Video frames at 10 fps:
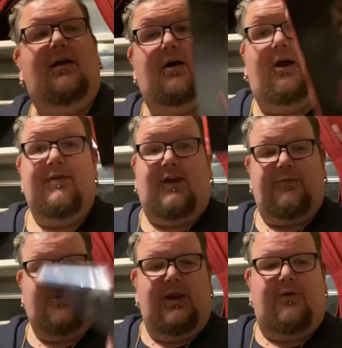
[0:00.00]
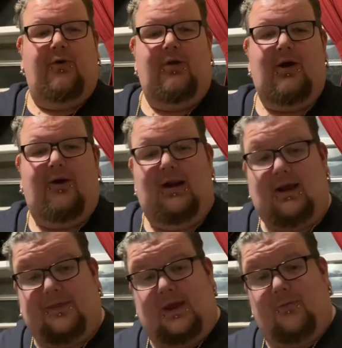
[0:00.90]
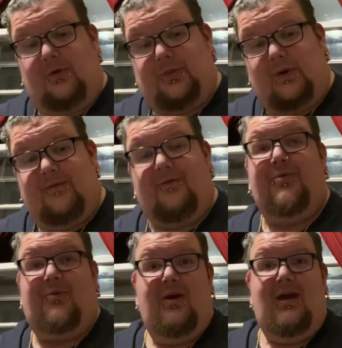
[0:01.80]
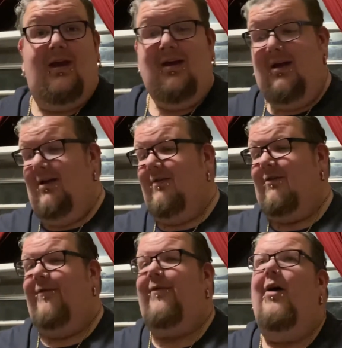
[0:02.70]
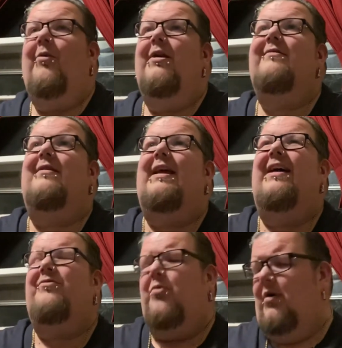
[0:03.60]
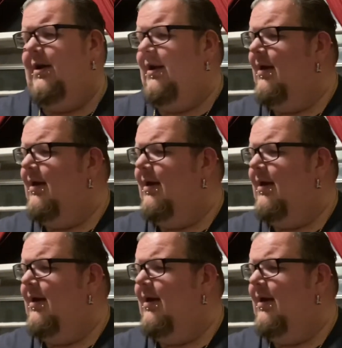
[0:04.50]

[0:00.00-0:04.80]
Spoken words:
all right, that's pretty cool. All right, I think we're 3 for 3 so far. What is the last one?